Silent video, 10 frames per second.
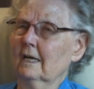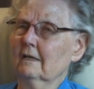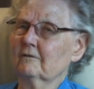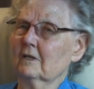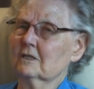
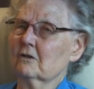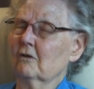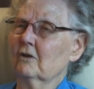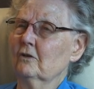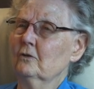After so
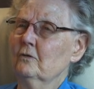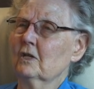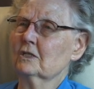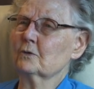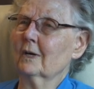you do
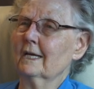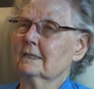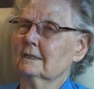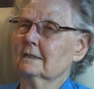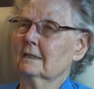things right.
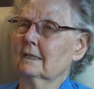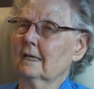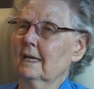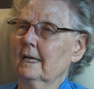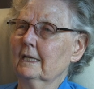
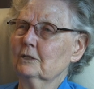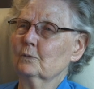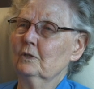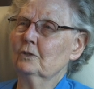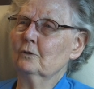It's
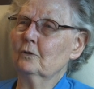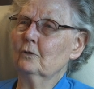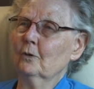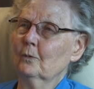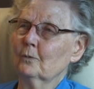when you
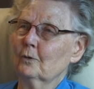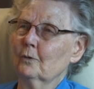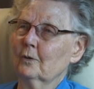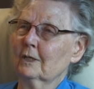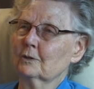don't
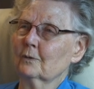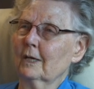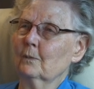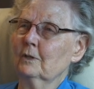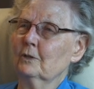do things
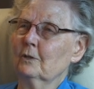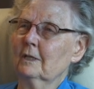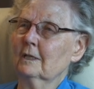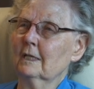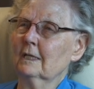right, when you
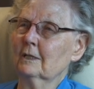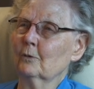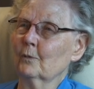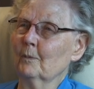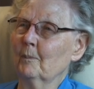get
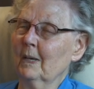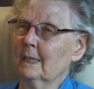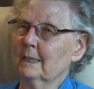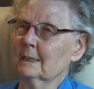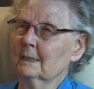into
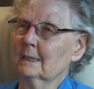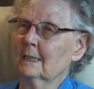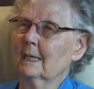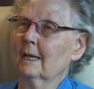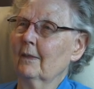rebellion,
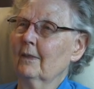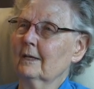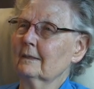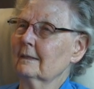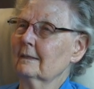
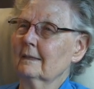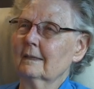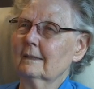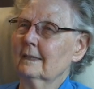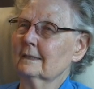that
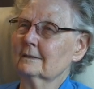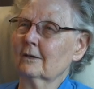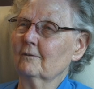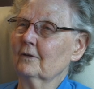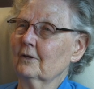things
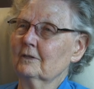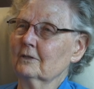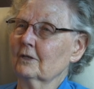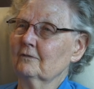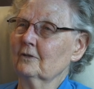aren't very
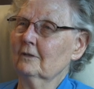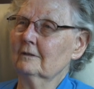joyful.